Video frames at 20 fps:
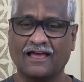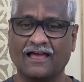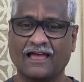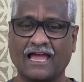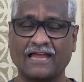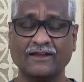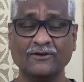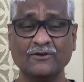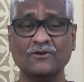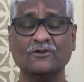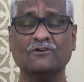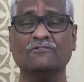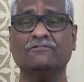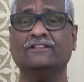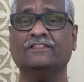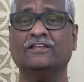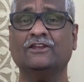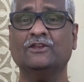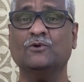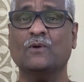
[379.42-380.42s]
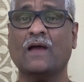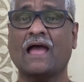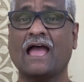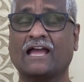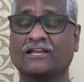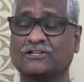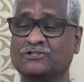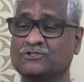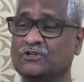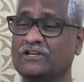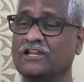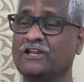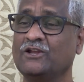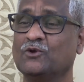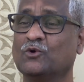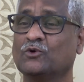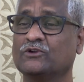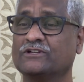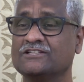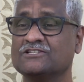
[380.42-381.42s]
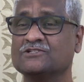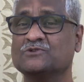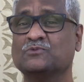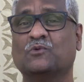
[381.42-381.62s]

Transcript: I don't know whether you actually noticed